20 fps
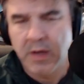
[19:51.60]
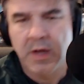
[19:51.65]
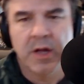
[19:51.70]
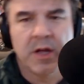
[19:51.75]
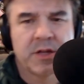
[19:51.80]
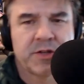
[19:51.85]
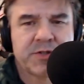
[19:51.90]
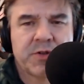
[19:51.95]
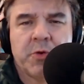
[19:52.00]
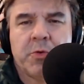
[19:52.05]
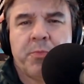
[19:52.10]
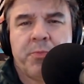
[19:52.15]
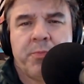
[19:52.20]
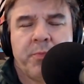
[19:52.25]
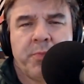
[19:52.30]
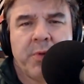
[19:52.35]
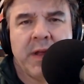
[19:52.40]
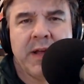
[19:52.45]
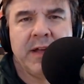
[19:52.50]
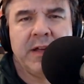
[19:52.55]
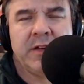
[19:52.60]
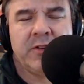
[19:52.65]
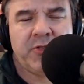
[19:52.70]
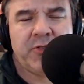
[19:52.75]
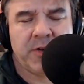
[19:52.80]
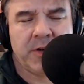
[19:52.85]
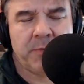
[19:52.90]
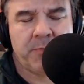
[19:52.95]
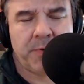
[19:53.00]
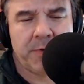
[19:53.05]
So
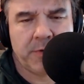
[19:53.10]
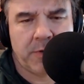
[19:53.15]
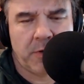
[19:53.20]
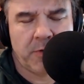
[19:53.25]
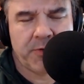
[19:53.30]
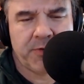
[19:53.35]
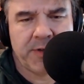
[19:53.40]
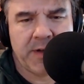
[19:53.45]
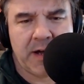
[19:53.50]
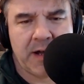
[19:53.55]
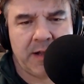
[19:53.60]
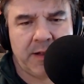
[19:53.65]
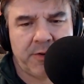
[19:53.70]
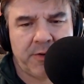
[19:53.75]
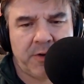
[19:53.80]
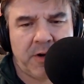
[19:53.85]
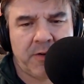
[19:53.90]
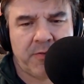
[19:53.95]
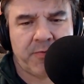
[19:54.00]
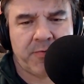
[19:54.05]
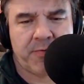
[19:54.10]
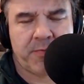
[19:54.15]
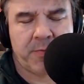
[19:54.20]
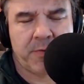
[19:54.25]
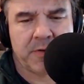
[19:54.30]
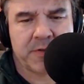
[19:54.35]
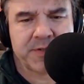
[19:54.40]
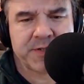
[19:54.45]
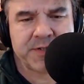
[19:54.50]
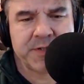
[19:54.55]
Blankenship closed the island
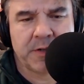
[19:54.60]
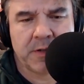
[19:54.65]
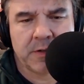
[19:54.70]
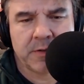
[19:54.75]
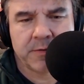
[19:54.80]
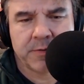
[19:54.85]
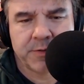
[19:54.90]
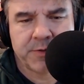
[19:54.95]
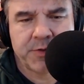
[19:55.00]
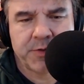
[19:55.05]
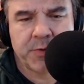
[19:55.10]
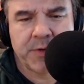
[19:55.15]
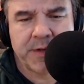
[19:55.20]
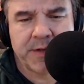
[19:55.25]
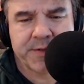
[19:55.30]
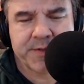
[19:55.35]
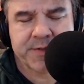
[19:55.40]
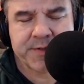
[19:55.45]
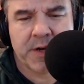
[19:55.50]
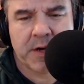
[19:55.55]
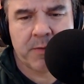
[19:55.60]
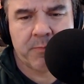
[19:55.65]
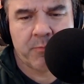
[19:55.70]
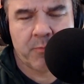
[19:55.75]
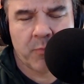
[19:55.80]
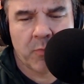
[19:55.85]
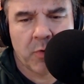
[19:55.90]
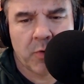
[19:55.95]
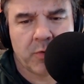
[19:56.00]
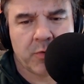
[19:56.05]
off, still doing
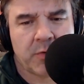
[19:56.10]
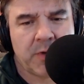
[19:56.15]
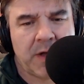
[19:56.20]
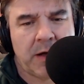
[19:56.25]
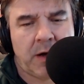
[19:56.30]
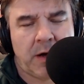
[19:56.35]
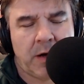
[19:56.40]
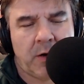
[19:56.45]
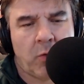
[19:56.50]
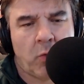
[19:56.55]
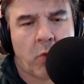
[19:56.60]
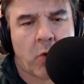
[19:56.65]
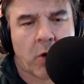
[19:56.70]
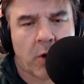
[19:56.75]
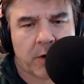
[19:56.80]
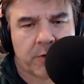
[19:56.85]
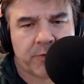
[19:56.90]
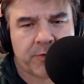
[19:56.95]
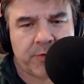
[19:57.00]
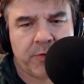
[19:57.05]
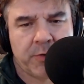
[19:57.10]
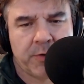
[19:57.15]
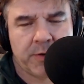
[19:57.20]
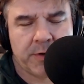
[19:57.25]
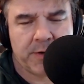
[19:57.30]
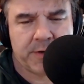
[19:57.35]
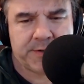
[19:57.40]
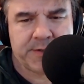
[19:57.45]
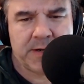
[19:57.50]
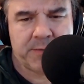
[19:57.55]
some work to
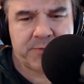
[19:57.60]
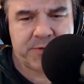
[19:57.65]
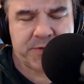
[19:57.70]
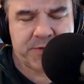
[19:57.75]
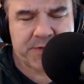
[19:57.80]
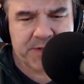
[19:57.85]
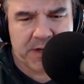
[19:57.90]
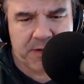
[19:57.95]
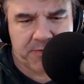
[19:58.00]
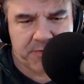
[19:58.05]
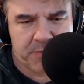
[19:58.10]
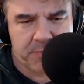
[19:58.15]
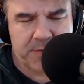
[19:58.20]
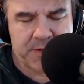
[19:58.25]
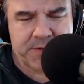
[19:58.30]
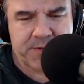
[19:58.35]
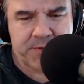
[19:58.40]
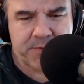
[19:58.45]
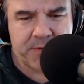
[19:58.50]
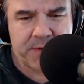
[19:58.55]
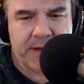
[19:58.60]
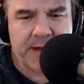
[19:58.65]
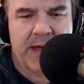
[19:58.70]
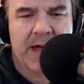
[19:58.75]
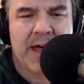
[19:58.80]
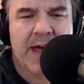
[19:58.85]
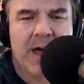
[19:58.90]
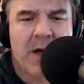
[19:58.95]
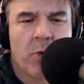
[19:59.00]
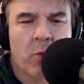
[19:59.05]
attempt to solve the mystery.
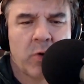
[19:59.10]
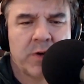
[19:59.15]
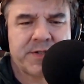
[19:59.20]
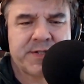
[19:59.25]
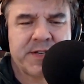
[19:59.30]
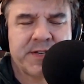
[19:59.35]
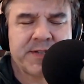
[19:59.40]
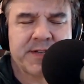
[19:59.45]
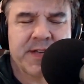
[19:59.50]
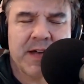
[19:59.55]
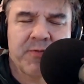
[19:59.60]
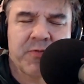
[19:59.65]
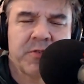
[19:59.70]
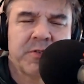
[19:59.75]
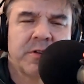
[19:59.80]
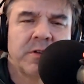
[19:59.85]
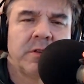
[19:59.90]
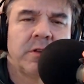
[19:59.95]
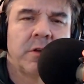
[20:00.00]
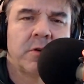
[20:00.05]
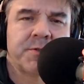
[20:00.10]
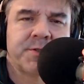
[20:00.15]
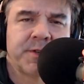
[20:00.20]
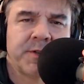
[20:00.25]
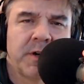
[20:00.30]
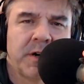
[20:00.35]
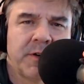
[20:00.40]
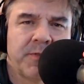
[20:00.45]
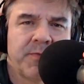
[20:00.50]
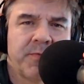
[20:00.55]
Was his effort to close
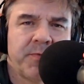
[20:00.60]
it off